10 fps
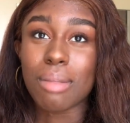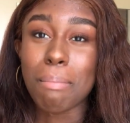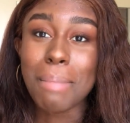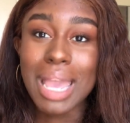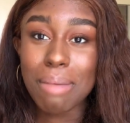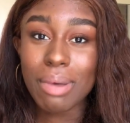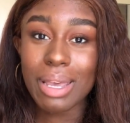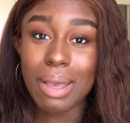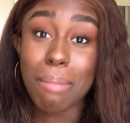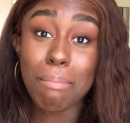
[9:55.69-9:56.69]

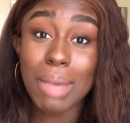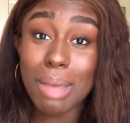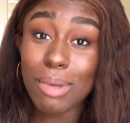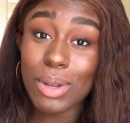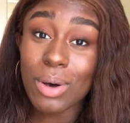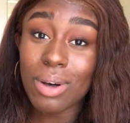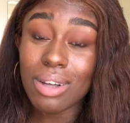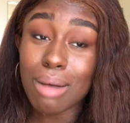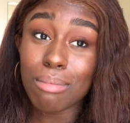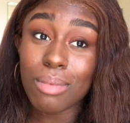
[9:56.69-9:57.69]
Maybe not.